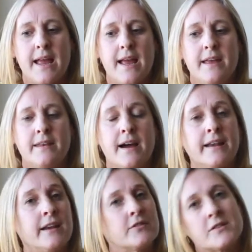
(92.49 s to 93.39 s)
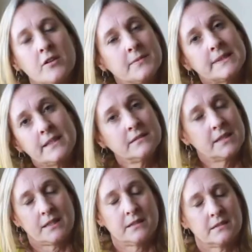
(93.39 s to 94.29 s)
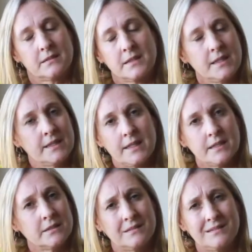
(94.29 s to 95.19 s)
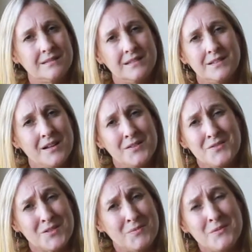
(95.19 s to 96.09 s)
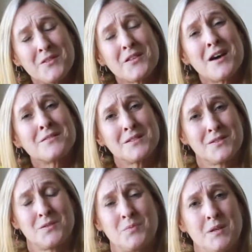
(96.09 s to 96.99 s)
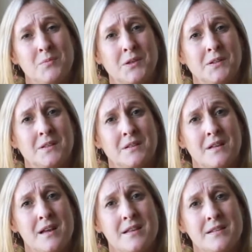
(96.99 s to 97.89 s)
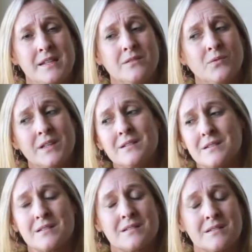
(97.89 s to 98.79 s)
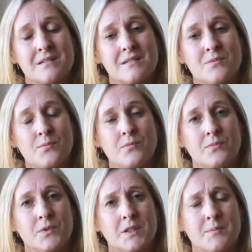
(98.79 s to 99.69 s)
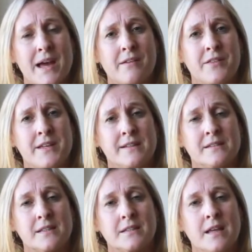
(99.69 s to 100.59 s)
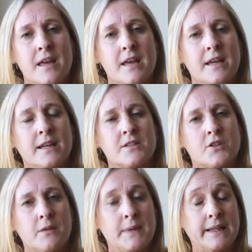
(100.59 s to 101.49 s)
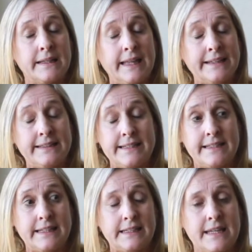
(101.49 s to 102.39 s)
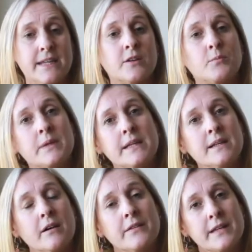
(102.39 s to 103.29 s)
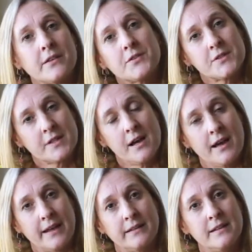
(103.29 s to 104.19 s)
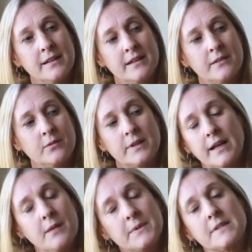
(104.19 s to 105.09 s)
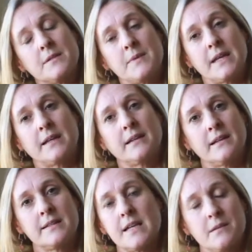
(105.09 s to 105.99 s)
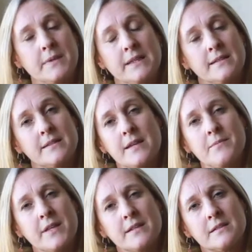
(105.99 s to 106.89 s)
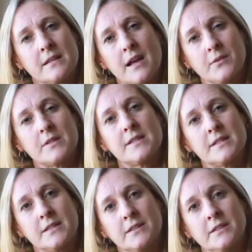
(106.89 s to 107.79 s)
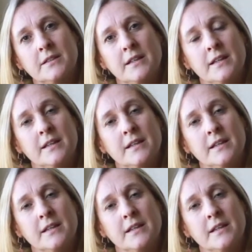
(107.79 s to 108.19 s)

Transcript: And I never saw him as guilty. Like, he killed hundreds, maybe thousands of people, and he'd witnessed some really bad things. And it struck me like lightning that he could be on the other side, coming to me and telling me these same things, and I would still.